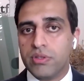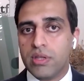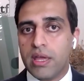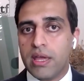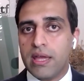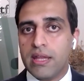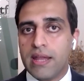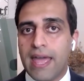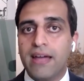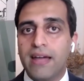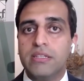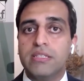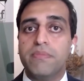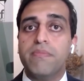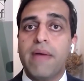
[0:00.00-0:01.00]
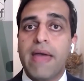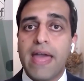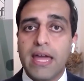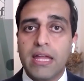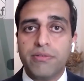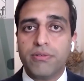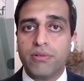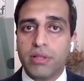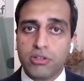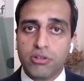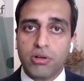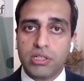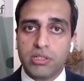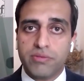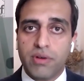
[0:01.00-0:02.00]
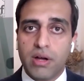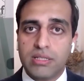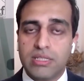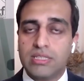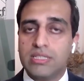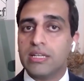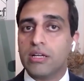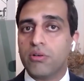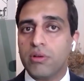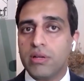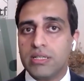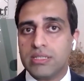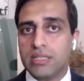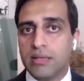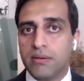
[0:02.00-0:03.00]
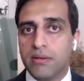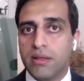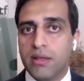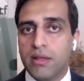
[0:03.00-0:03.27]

and our demand for electronic devices is increasing.